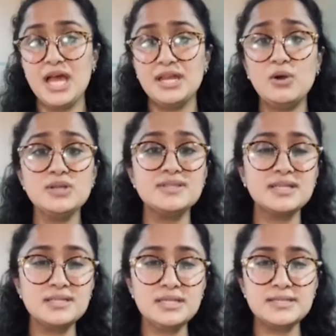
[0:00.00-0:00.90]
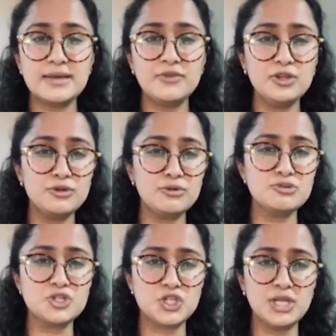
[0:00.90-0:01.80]
Now, a 67 year
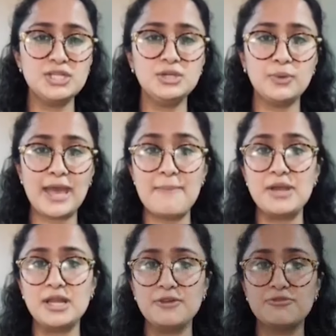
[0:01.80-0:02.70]
old JDU MLA